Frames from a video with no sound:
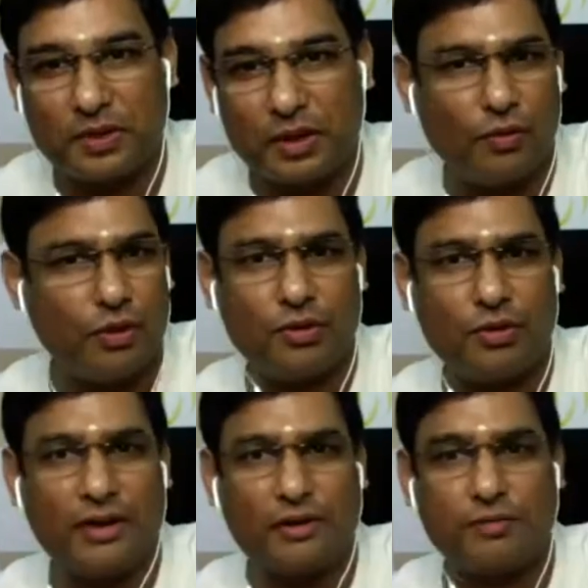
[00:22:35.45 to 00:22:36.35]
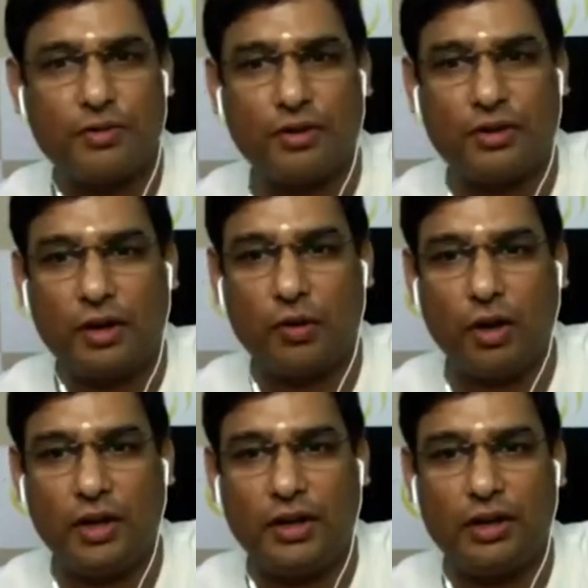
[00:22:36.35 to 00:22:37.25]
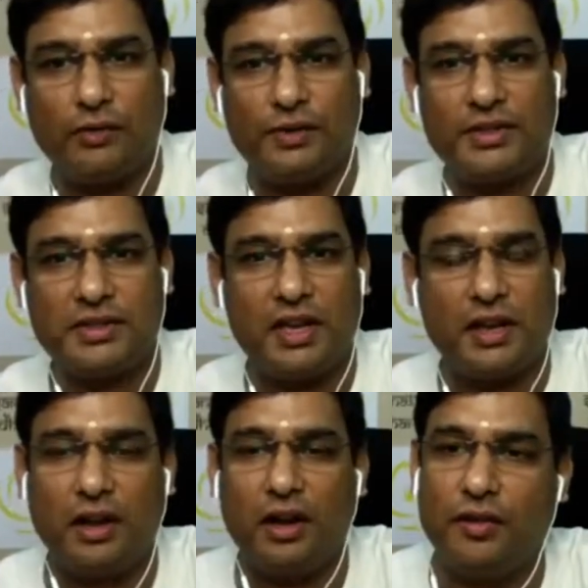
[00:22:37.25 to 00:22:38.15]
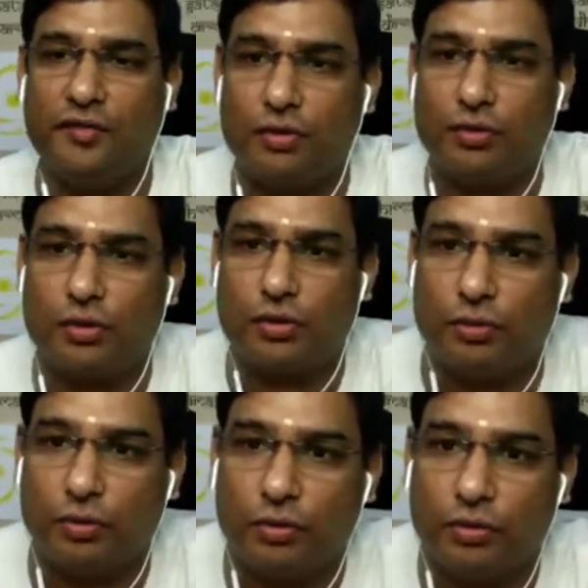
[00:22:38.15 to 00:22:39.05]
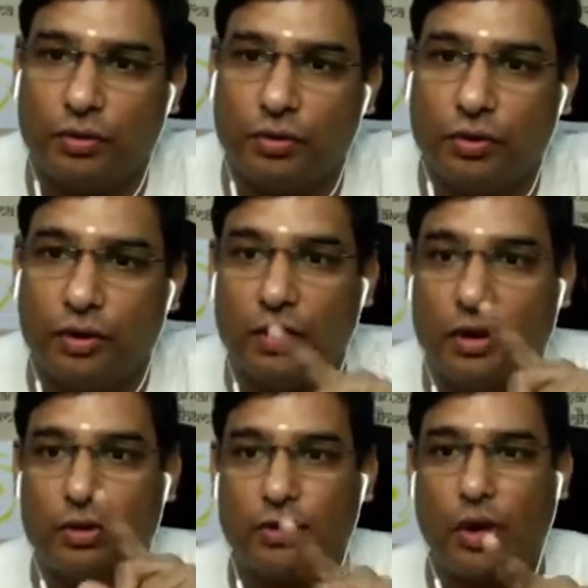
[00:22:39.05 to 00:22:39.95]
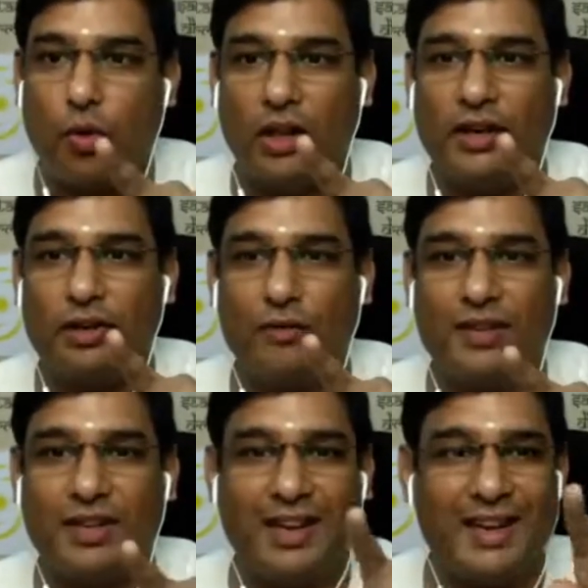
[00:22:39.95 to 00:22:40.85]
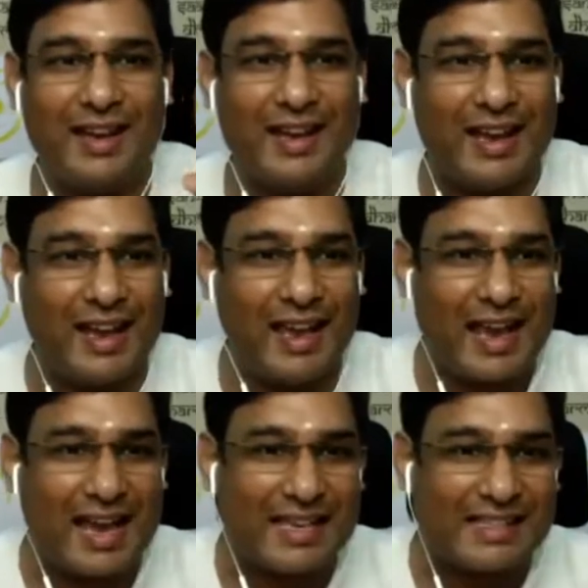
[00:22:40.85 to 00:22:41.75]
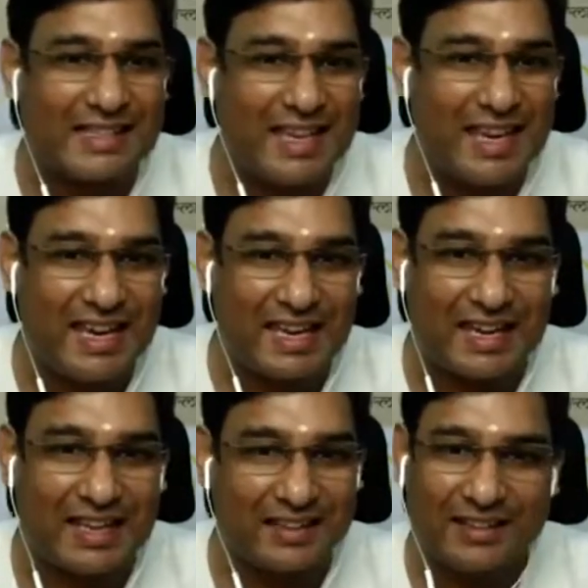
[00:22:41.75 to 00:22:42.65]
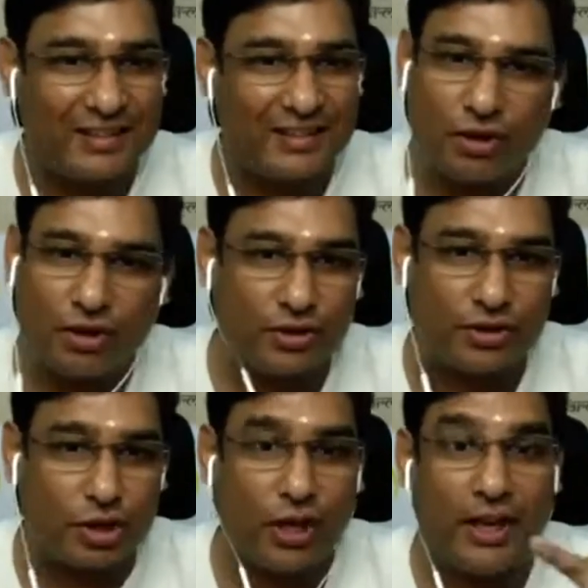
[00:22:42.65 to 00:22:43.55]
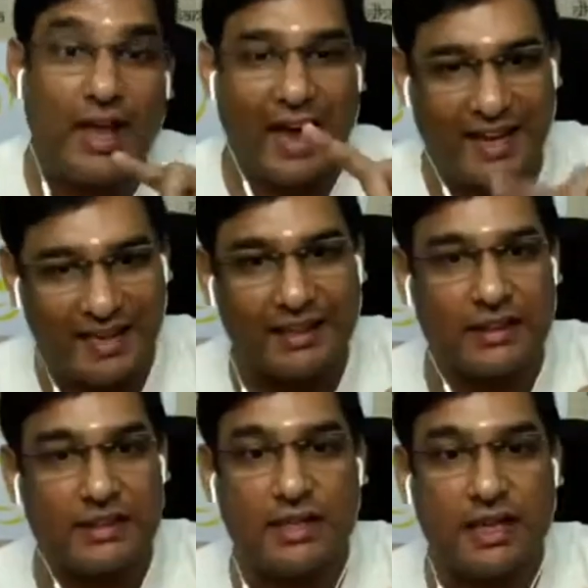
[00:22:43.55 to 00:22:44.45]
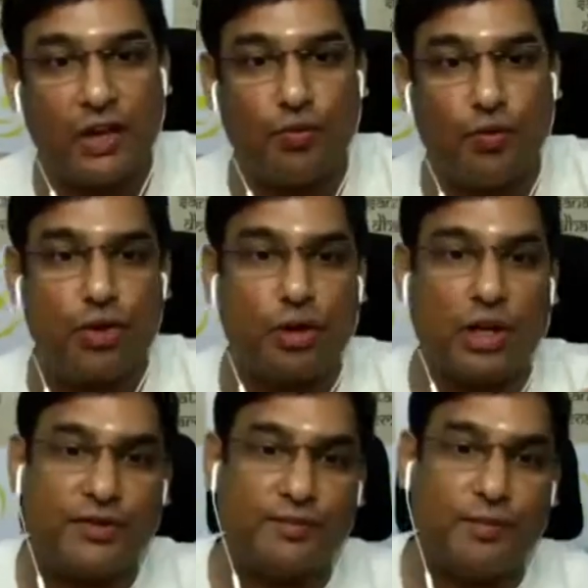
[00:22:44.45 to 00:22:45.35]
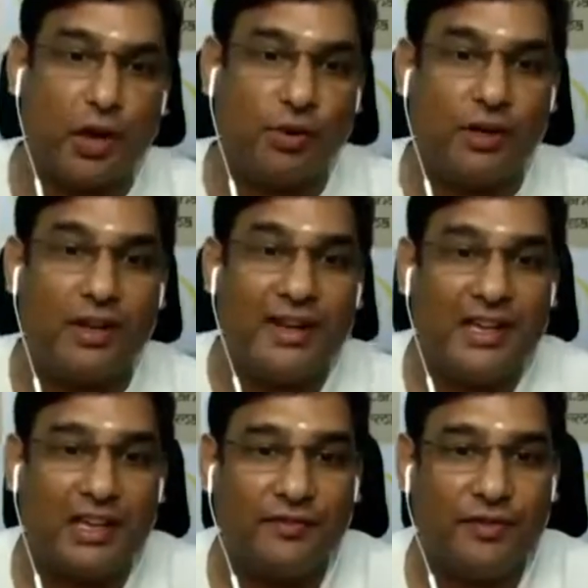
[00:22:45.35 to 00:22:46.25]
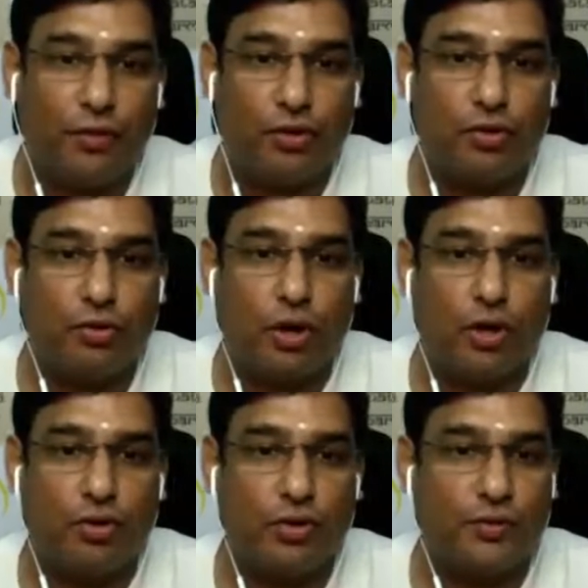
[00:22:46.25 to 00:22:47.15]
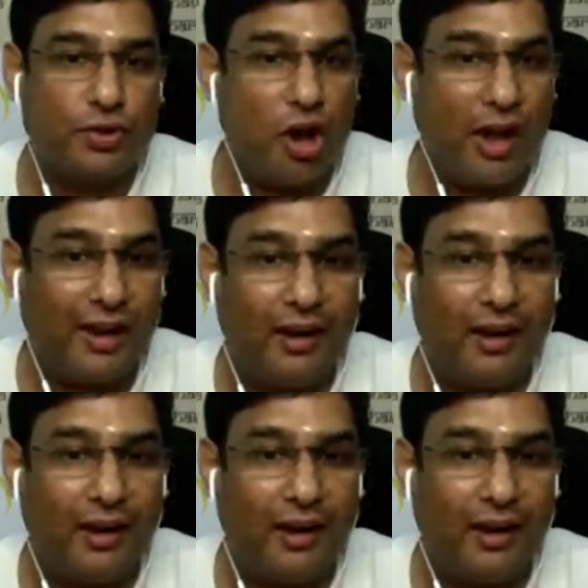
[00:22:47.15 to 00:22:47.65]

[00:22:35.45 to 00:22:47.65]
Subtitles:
What do you attribute the quality of the seed, the fruit to? To the quality of the seed, not to the soil. And yet the seed would not have sprouted if there was no conducive soil.